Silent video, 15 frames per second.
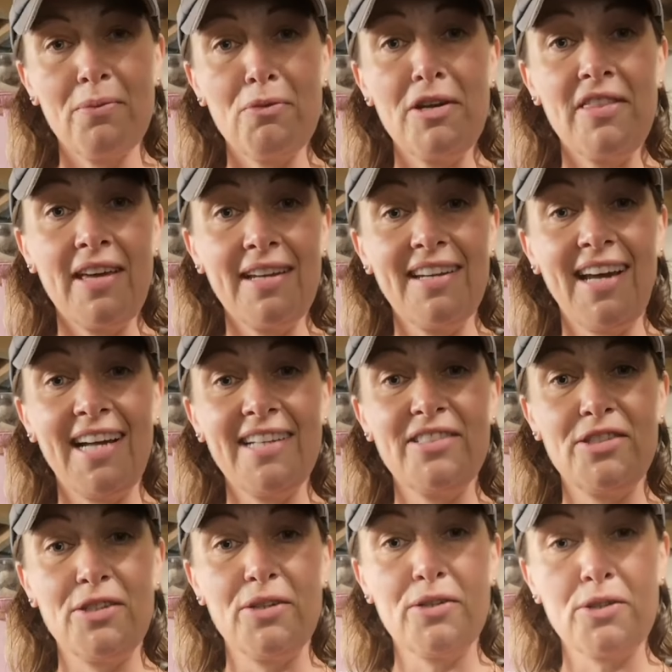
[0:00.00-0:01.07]
We then had
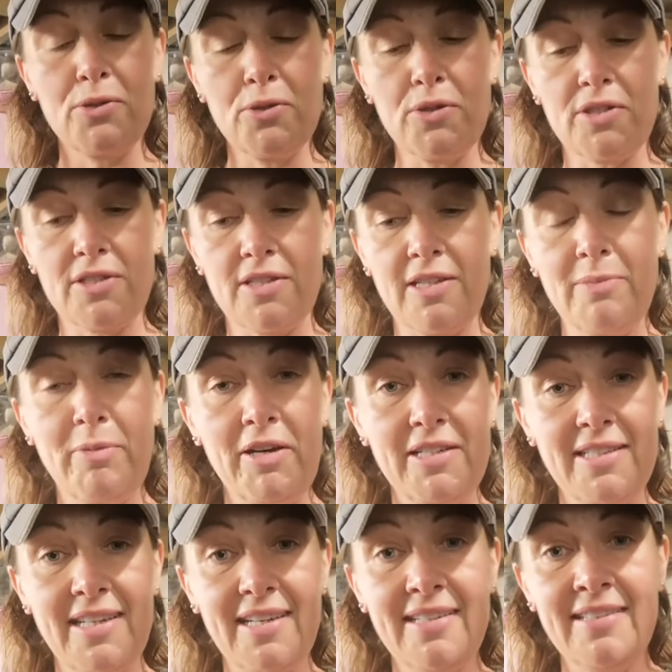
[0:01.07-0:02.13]
to source the
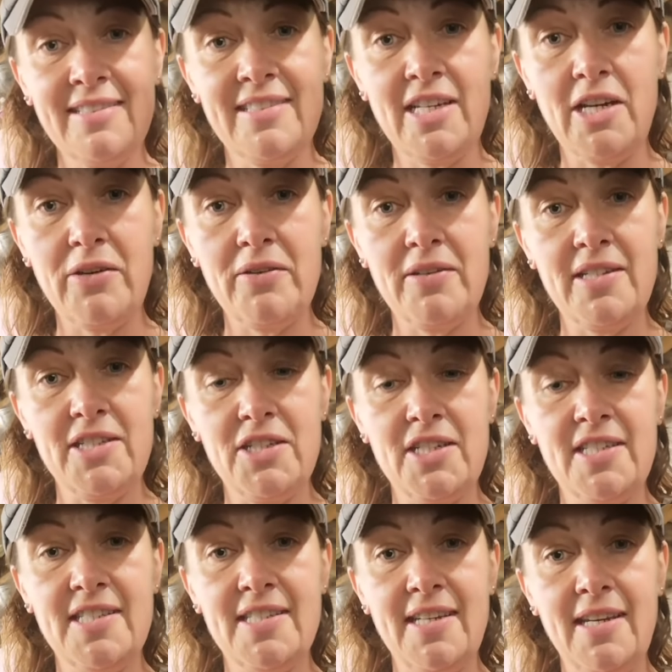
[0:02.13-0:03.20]
binding, so as you
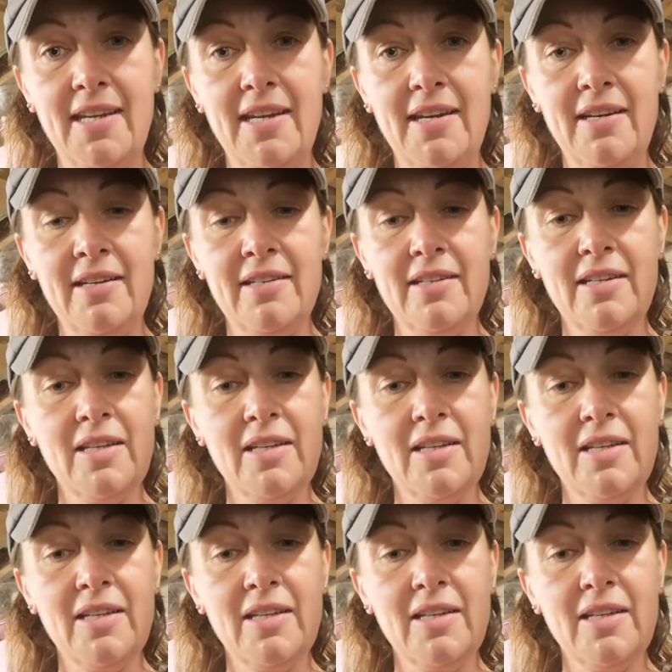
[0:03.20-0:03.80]
can see here,